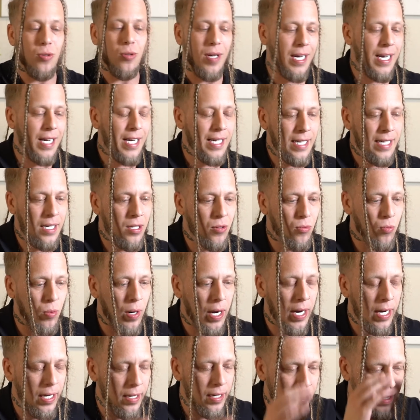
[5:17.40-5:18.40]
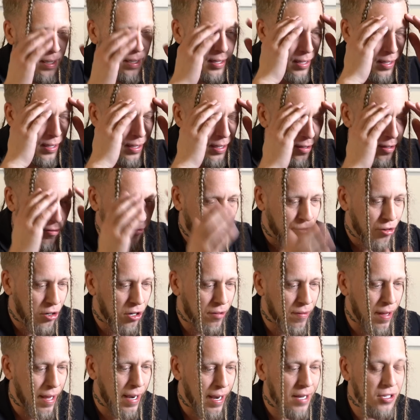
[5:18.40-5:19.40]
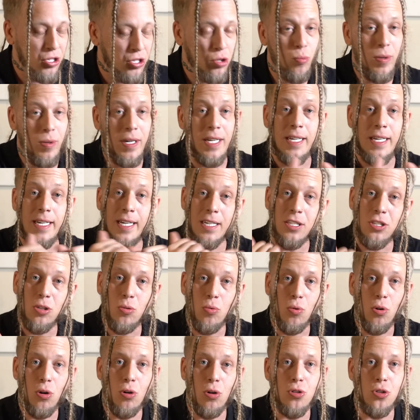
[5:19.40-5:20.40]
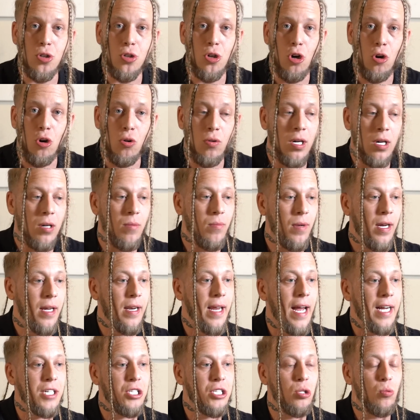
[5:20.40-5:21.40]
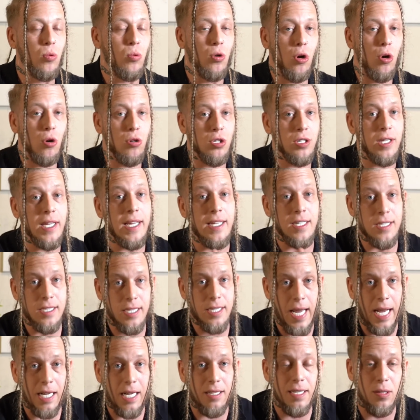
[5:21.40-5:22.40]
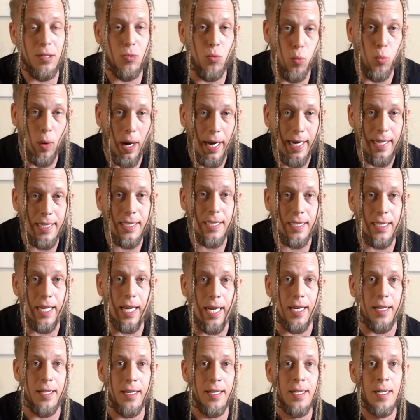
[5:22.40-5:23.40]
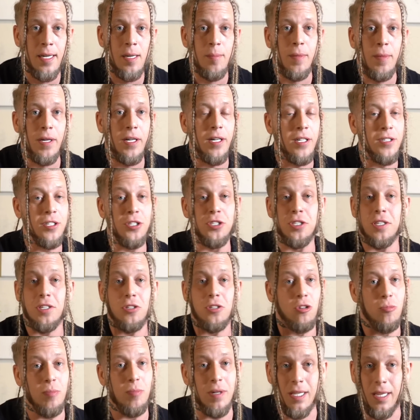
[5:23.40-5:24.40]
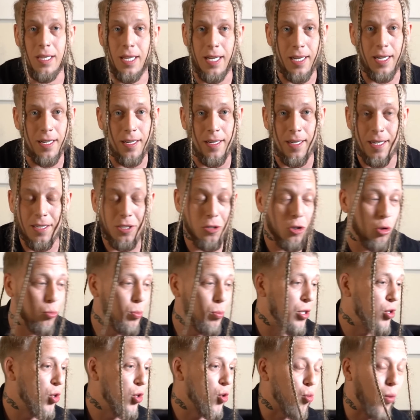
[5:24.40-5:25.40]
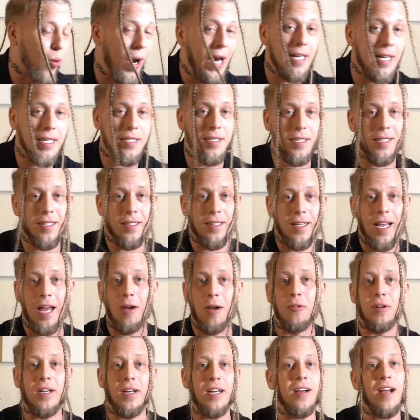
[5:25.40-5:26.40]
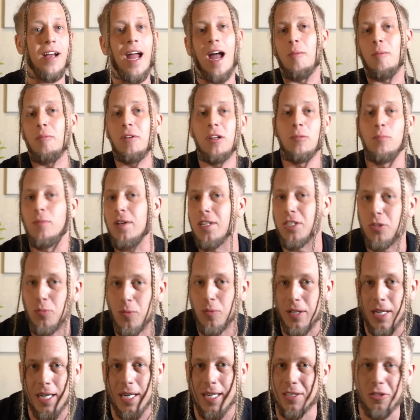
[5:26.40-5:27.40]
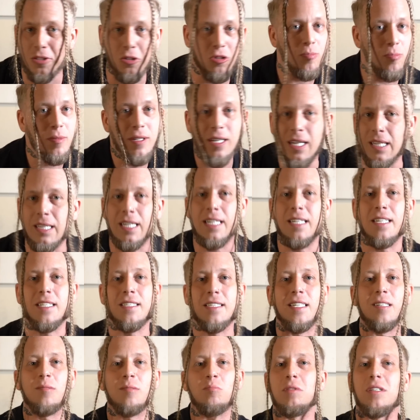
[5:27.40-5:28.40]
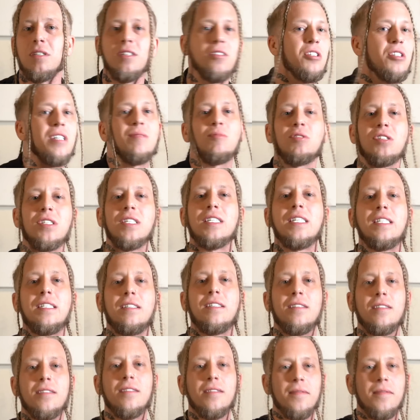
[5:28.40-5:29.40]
I got to get it right. Figure that out so we can get to the rehearsal hall and actually rehearse the exactly right set. Because it's just going to be lit. It's going to be crazy. I don't care how many minutes we got. It's going to be the latest 10 minutes you ever seen.